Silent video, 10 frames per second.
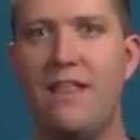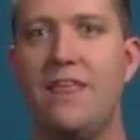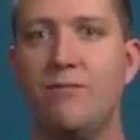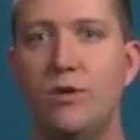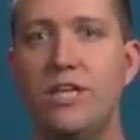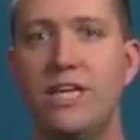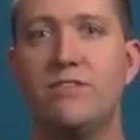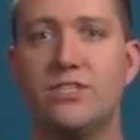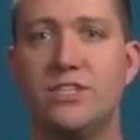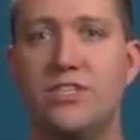and they really
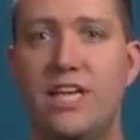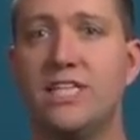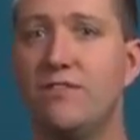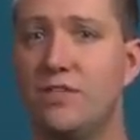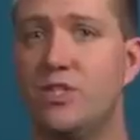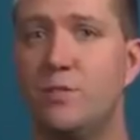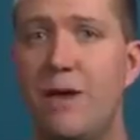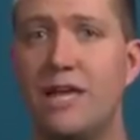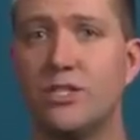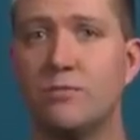give us a sense of the
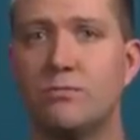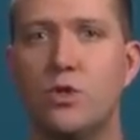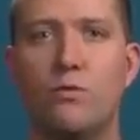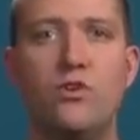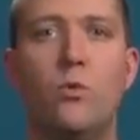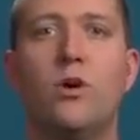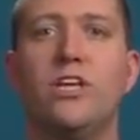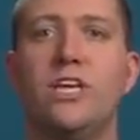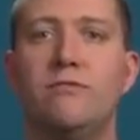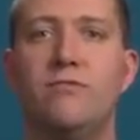space. So if you
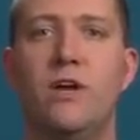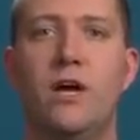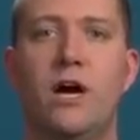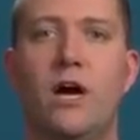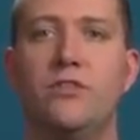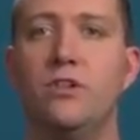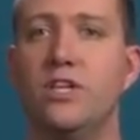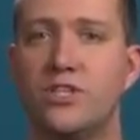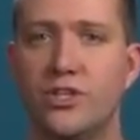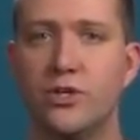want to give the
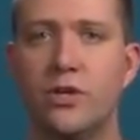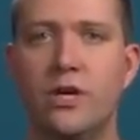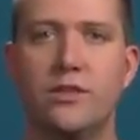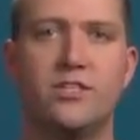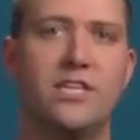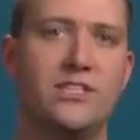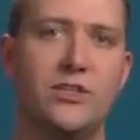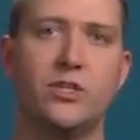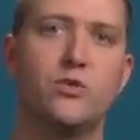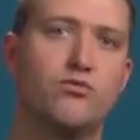listener the
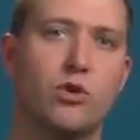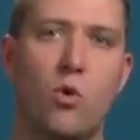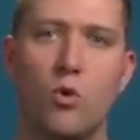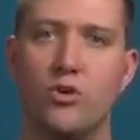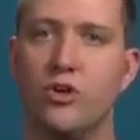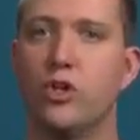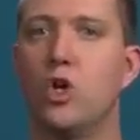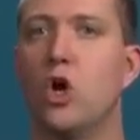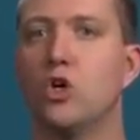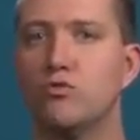sense that this was recorded in a
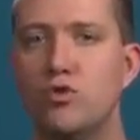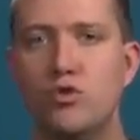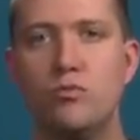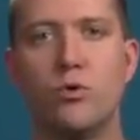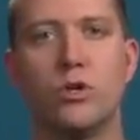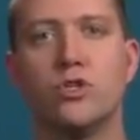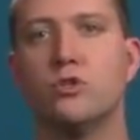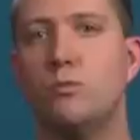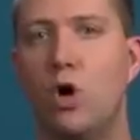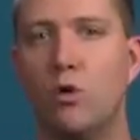large room or a
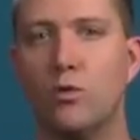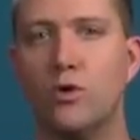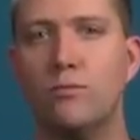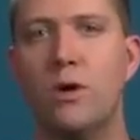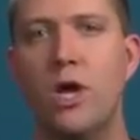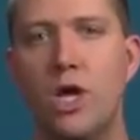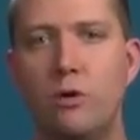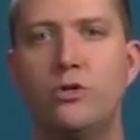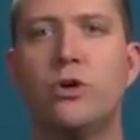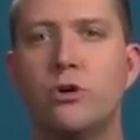small room,
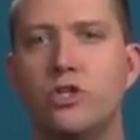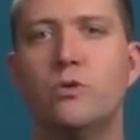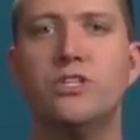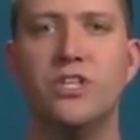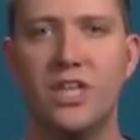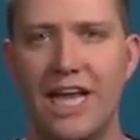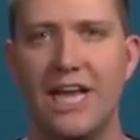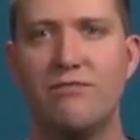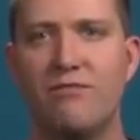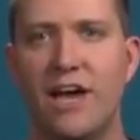you would turn to a
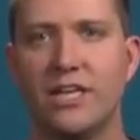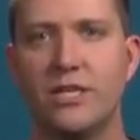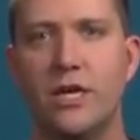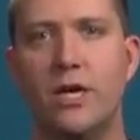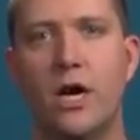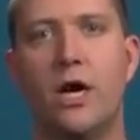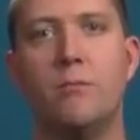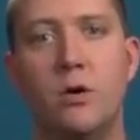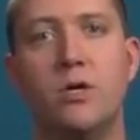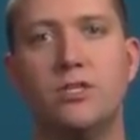delay effect
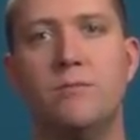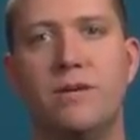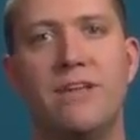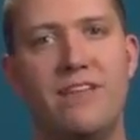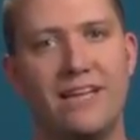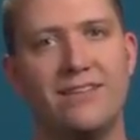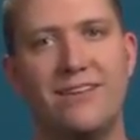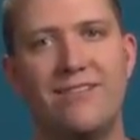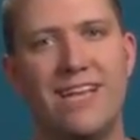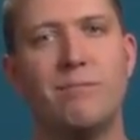to give
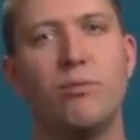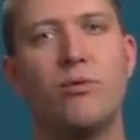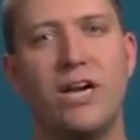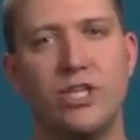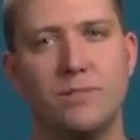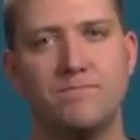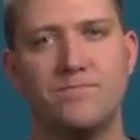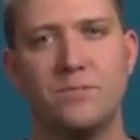that impression.